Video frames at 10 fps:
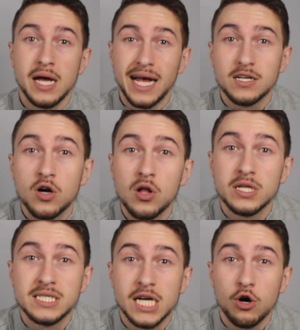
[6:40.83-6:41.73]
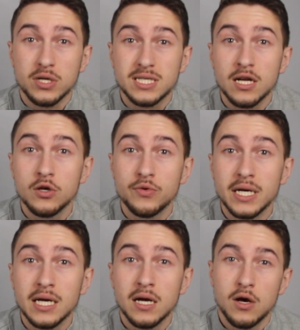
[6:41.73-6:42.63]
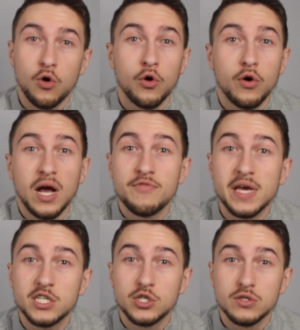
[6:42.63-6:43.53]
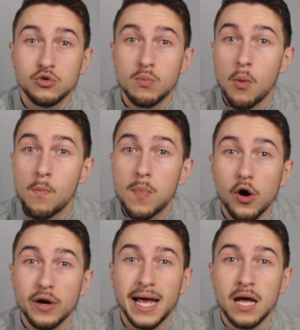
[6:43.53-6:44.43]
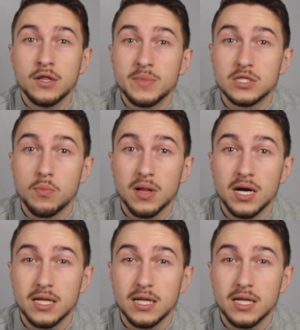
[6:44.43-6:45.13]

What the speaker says: and call in the artillery or aviation to bombard enemy supply